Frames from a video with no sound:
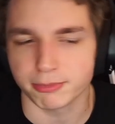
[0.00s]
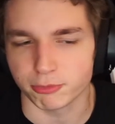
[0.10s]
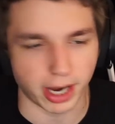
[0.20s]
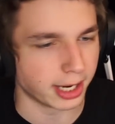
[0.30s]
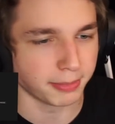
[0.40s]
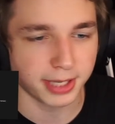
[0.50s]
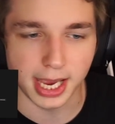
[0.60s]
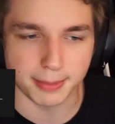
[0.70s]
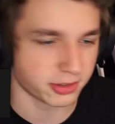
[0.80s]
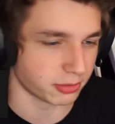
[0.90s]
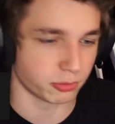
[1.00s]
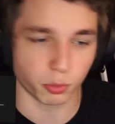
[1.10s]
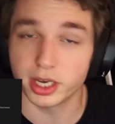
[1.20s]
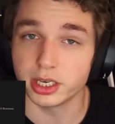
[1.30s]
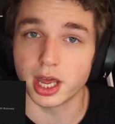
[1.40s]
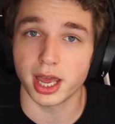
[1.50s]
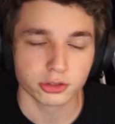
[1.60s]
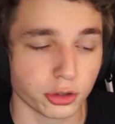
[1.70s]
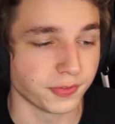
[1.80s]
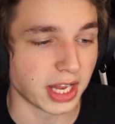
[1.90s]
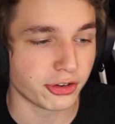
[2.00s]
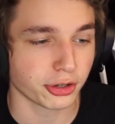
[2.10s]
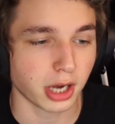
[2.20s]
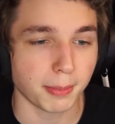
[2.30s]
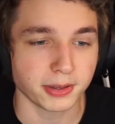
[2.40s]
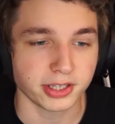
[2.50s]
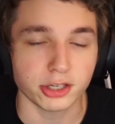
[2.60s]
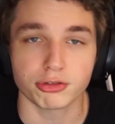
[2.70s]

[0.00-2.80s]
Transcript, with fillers: random games and whatnot. So if that's your cup of tea,